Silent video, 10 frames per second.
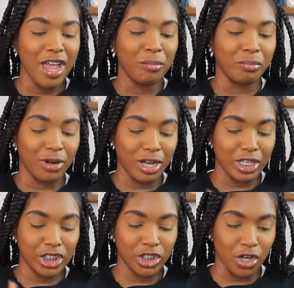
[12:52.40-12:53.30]

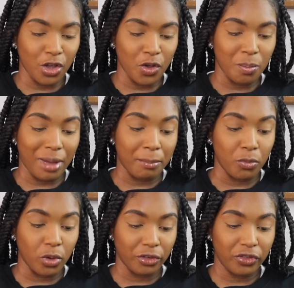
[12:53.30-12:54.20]
Bronze Show by
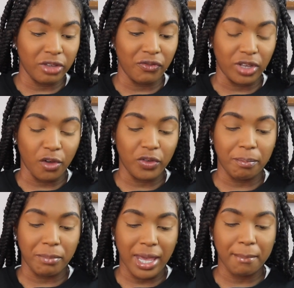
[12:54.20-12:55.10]
Morphe Velvet
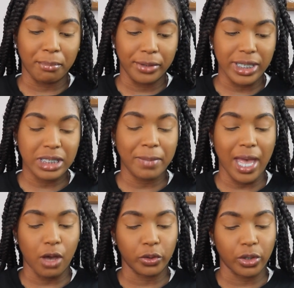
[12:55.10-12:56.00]
Matte Press
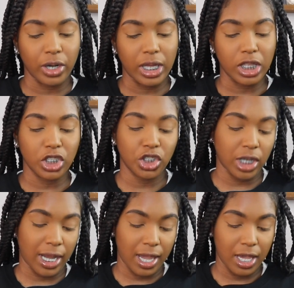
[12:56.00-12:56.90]
Powder in the
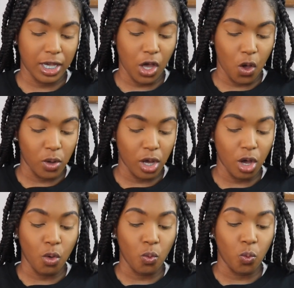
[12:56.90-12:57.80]
shade
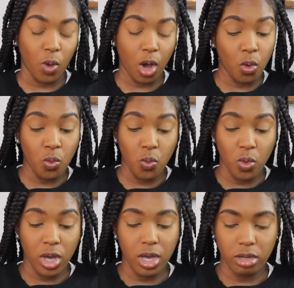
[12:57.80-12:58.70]
Cocoa Woe.
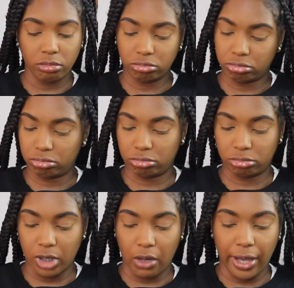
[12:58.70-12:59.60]

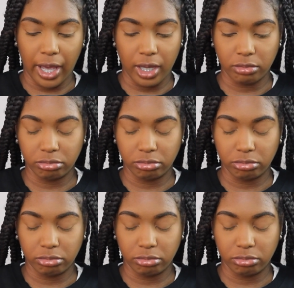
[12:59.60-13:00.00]
Okay.